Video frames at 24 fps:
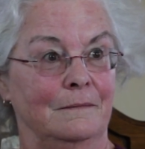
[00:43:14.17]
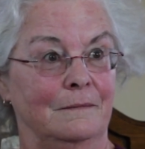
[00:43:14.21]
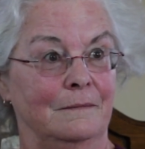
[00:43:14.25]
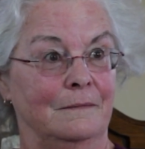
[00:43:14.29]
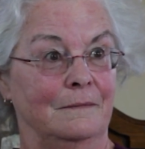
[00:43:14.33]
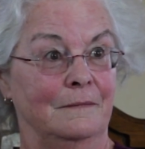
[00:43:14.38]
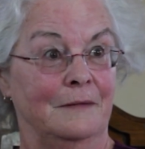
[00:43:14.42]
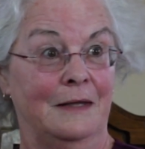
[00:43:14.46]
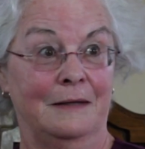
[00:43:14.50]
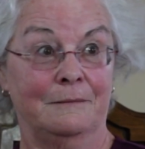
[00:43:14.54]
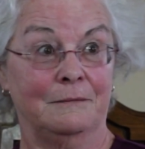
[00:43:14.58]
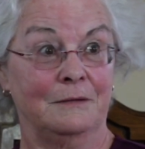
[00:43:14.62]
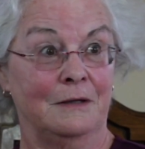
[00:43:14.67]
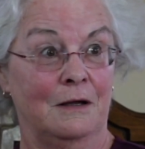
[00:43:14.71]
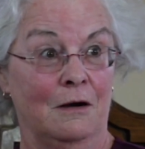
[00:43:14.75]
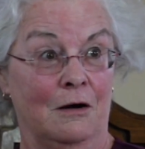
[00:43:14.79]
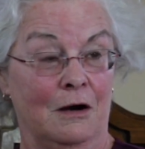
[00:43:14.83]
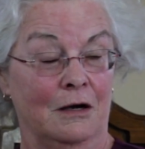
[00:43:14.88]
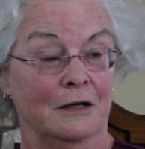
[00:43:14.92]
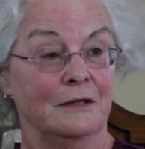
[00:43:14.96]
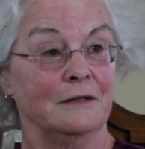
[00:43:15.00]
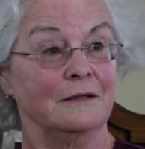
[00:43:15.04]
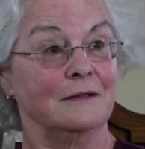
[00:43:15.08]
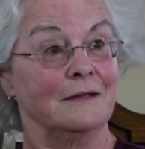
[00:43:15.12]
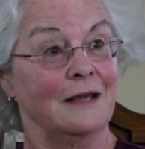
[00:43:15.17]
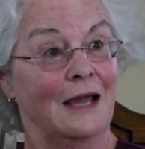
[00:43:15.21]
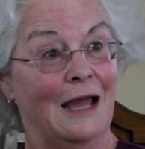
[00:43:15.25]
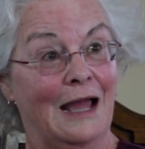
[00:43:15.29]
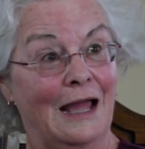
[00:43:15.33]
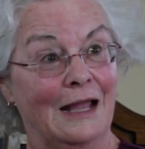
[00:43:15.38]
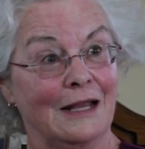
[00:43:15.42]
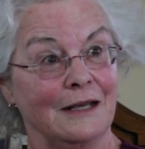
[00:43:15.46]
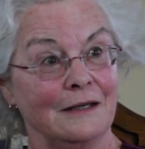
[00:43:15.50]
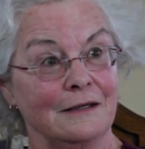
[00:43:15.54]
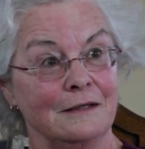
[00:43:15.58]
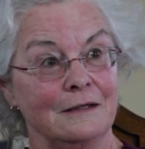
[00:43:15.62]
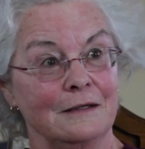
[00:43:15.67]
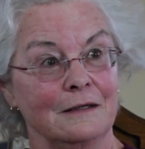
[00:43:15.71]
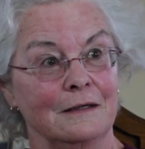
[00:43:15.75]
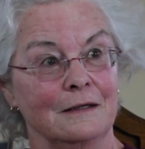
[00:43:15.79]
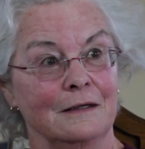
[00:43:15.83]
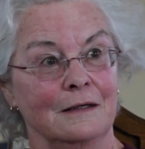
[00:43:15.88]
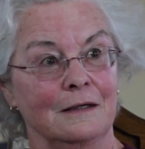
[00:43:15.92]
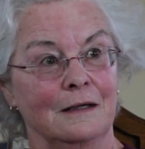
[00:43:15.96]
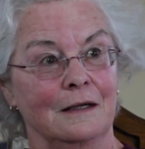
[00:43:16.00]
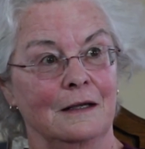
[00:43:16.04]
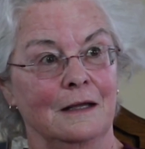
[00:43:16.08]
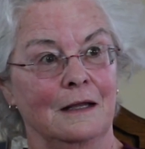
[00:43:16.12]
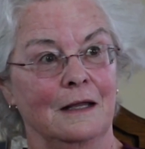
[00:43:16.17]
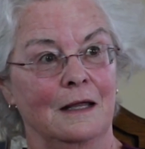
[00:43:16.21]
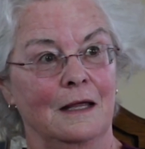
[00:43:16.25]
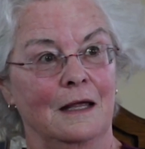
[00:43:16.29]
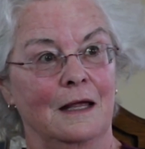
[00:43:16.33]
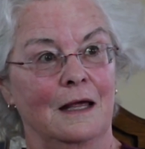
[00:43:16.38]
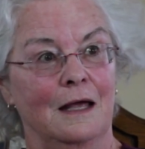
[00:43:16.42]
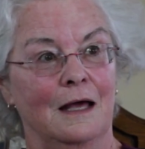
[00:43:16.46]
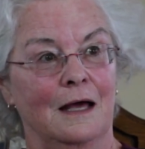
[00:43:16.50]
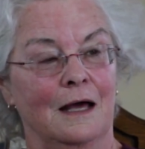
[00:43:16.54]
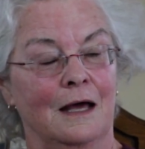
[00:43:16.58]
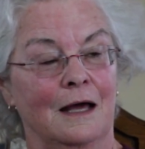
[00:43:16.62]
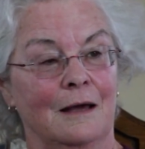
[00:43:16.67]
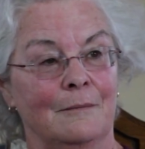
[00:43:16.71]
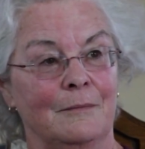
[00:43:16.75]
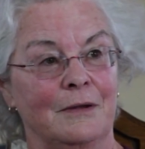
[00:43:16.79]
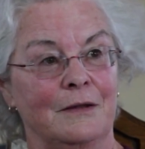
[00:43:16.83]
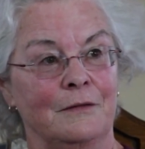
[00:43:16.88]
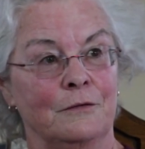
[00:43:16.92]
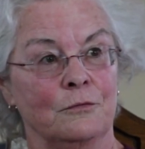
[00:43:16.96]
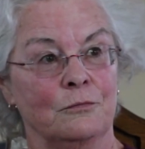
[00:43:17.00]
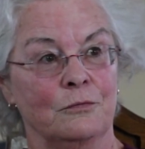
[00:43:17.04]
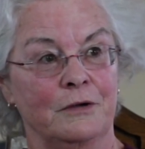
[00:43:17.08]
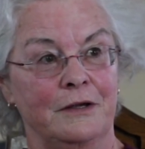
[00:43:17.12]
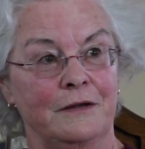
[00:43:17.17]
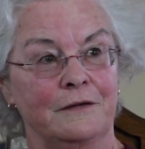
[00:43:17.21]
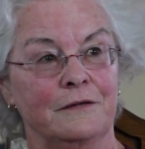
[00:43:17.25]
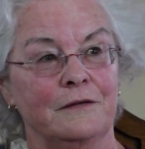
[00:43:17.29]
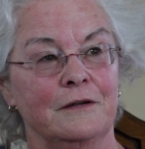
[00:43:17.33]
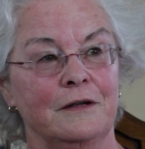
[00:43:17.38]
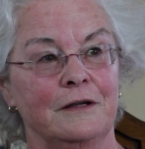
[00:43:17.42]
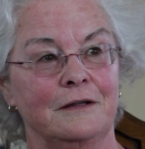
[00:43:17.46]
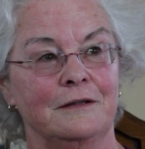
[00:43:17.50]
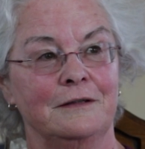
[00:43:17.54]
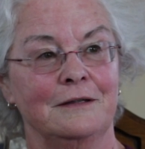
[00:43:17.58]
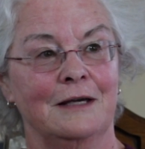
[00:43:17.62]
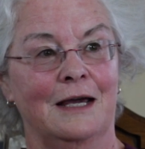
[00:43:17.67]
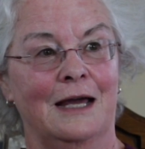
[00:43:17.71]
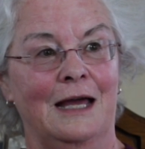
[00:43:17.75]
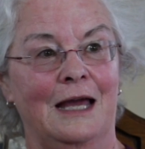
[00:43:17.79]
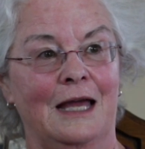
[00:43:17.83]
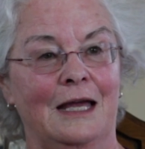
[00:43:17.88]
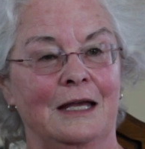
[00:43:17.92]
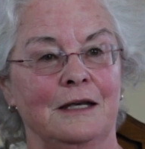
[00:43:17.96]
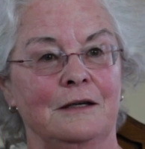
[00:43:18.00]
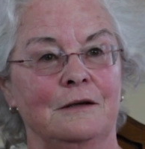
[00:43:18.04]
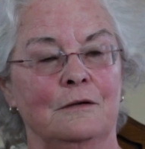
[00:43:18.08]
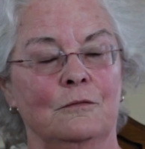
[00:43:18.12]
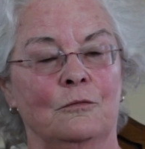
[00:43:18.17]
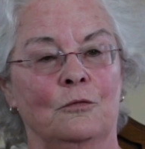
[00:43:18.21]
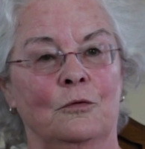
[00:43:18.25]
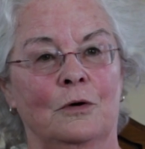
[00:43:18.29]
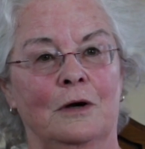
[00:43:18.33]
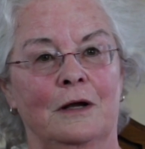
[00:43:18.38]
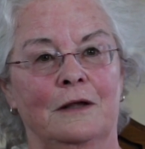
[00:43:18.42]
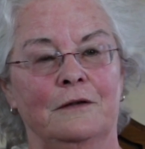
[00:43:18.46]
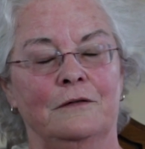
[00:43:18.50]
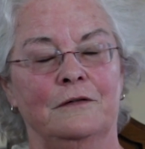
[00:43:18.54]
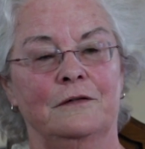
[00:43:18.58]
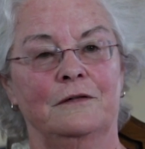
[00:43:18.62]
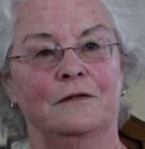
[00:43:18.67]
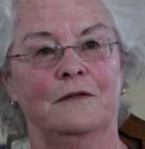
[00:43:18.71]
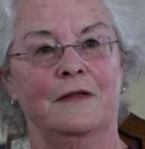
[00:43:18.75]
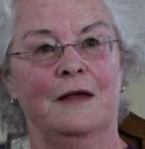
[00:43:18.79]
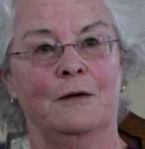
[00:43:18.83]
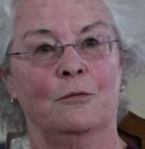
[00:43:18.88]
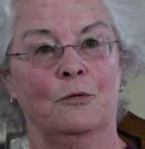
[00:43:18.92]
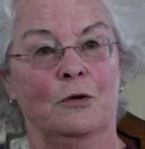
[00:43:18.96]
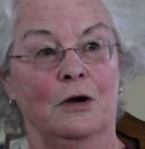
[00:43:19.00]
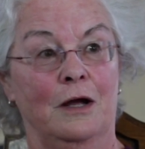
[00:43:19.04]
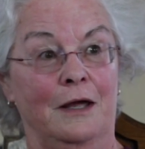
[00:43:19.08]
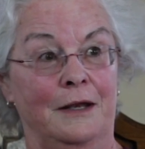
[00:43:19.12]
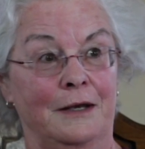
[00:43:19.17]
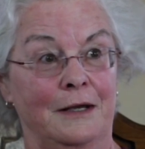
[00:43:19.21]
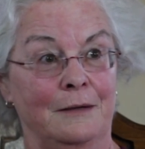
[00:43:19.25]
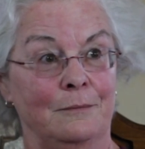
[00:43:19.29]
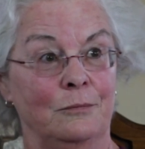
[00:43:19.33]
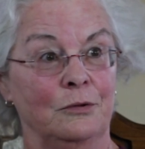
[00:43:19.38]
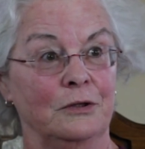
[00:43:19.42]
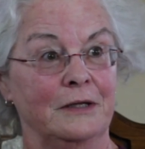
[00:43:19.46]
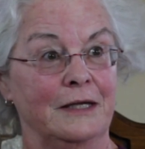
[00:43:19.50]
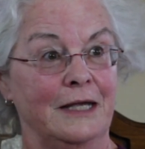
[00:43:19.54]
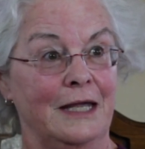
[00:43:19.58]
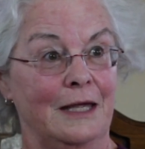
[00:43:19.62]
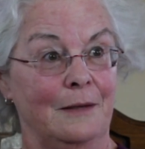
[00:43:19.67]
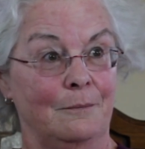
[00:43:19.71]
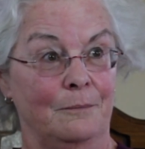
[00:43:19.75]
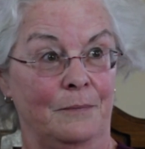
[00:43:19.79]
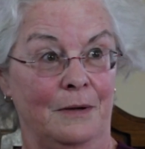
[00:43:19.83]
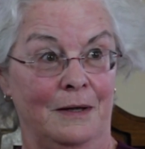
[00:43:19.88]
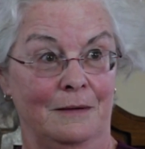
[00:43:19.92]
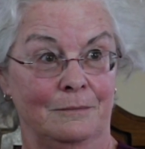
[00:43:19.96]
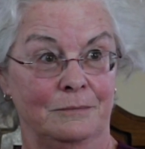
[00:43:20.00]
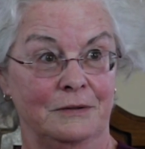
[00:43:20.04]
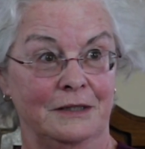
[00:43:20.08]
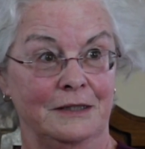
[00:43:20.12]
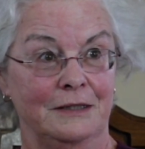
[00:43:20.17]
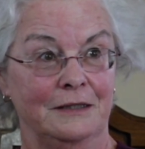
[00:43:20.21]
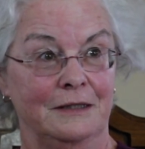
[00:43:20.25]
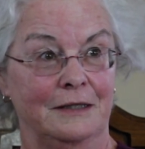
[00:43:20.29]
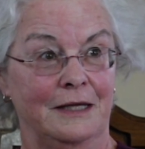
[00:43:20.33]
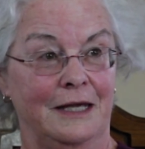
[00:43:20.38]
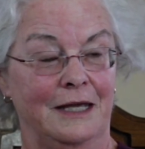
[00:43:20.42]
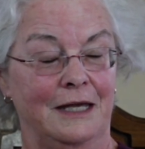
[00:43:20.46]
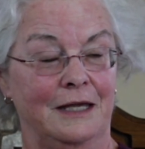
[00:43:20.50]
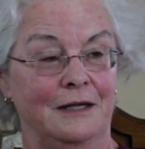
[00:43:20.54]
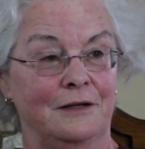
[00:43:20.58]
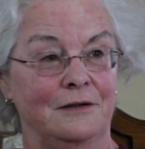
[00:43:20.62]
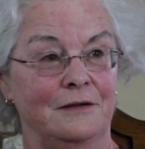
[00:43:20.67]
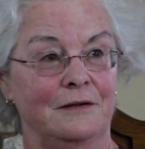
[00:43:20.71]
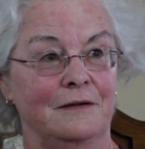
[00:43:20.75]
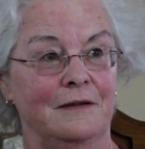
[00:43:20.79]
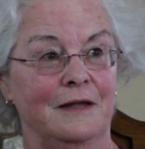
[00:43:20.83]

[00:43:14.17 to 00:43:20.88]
that garden died. And the reason it died was they were unable to get public land.